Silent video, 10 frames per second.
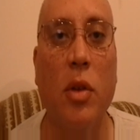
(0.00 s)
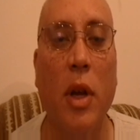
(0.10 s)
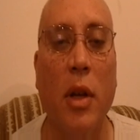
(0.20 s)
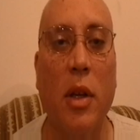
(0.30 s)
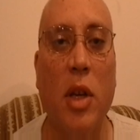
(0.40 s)

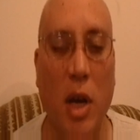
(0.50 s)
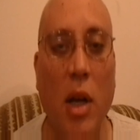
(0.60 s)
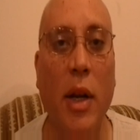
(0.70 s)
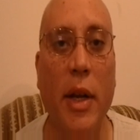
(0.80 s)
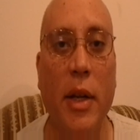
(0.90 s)
and
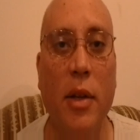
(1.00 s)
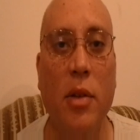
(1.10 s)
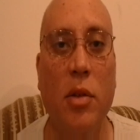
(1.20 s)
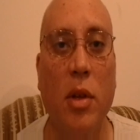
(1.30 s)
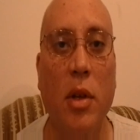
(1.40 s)

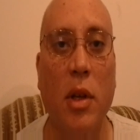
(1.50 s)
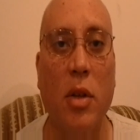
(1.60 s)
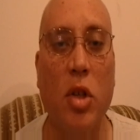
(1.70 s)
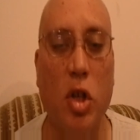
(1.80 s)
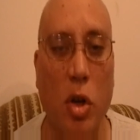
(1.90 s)
killings and
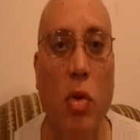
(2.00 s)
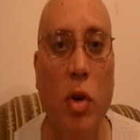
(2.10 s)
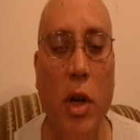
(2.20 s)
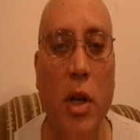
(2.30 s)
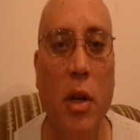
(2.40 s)

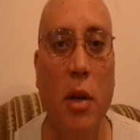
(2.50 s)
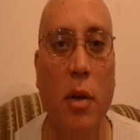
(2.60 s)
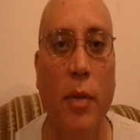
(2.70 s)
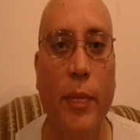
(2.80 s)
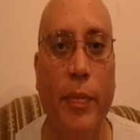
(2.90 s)
shooting.
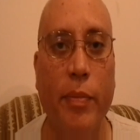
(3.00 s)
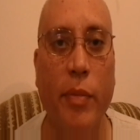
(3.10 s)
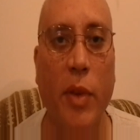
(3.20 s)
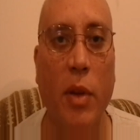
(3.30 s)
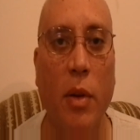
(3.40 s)

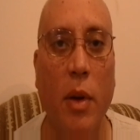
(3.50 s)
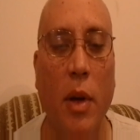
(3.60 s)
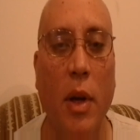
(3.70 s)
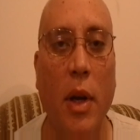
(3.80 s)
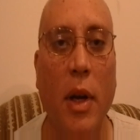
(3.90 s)

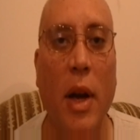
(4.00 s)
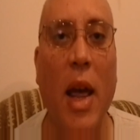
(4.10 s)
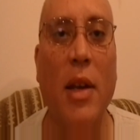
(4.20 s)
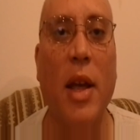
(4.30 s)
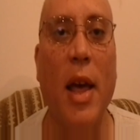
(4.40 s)

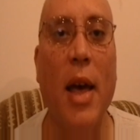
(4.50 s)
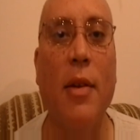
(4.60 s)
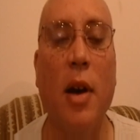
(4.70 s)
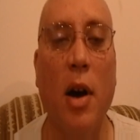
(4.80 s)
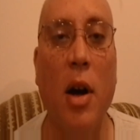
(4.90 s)
Had to have
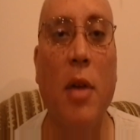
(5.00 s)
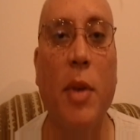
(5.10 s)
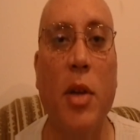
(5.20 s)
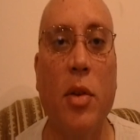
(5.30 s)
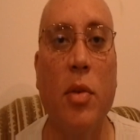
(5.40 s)
the
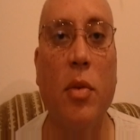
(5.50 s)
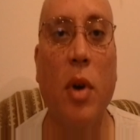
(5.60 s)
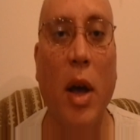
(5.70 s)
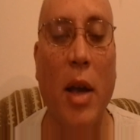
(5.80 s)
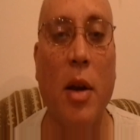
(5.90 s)
army to
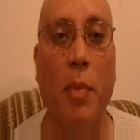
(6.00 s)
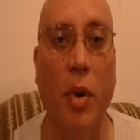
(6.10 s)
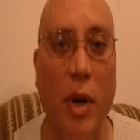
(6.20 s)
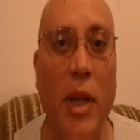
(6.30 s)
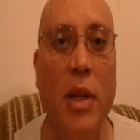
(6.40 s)
and the
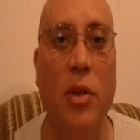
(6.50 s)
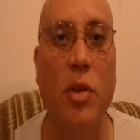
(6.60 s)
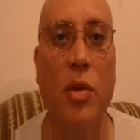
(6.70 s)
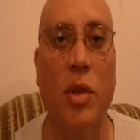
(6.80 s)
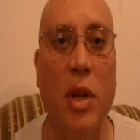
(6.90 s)
police
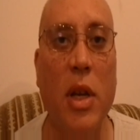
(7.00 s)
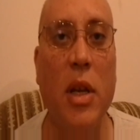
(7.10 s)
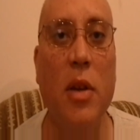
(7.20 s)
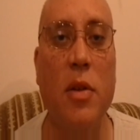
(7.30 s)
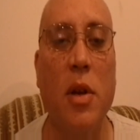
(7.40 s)
to
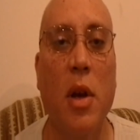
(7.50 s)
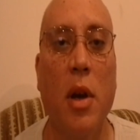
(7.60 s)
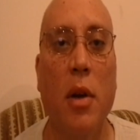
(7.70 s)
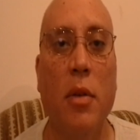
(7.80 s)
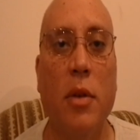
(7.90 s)
seize
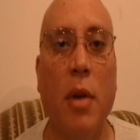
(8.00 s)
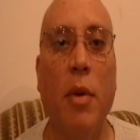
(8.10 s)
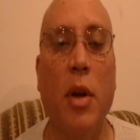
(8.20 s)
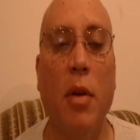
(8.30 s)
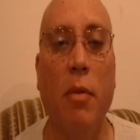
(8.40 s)
some
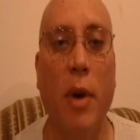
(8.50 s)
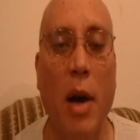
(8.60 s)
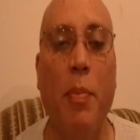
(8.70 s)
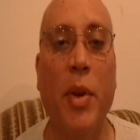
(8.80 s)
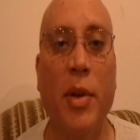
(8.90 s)
of the
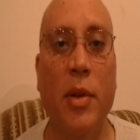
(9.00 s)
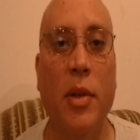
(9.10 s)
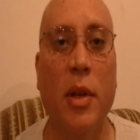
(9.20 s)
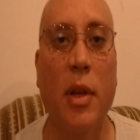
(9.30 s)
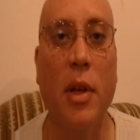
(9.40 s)

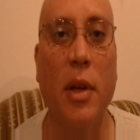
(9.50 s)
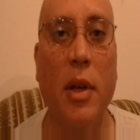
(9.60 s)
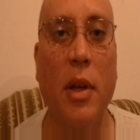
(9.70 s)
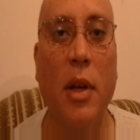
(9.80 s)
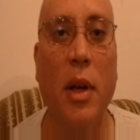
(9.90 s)
weapons
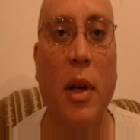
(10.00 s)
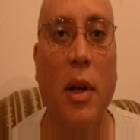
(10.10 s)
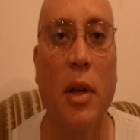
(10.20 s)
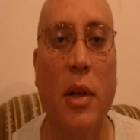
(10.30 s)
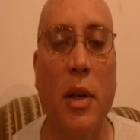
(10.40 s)

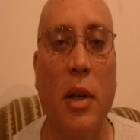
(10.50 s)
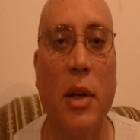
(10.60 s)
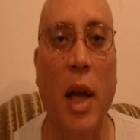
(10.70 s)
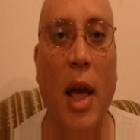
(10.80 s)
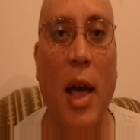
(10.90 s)

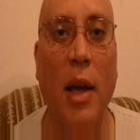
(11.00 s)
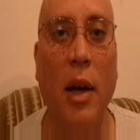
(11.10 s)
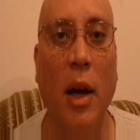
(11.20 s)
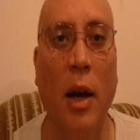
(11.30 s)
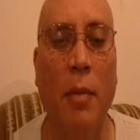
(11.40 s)
that
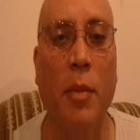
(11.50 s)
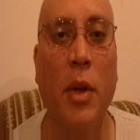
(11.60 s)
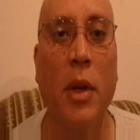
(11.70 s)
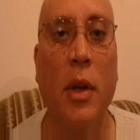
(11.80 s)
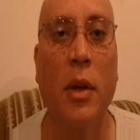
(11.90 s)
the
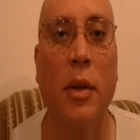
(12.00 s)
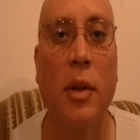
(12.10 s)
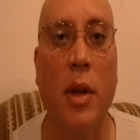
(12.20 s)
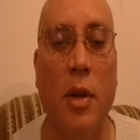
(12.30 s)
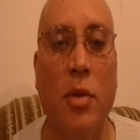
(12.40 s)

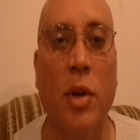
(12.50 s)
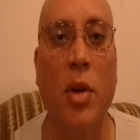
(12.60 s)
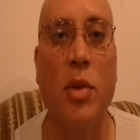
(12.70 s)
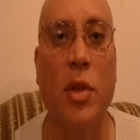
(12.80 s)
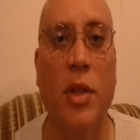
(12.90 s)

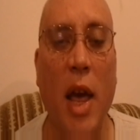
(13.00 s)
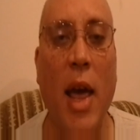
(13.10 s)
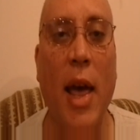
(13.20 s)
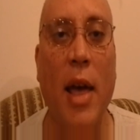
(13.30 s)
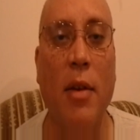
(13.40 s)
insurgents
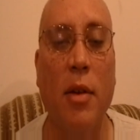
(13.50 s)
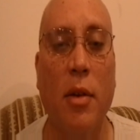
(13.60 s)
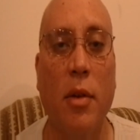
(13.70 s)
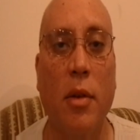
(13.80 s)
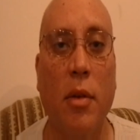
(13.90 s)
had,
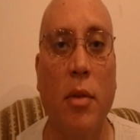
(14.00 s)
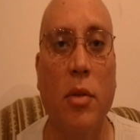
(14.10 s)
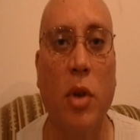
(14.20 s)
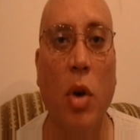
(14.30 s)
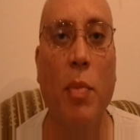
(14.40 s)

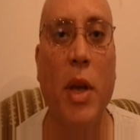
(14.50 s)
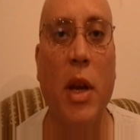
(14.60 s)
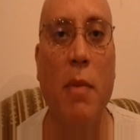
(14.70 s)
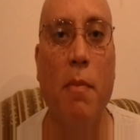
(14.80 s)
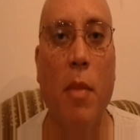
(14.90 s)
so
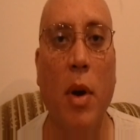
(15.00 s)
many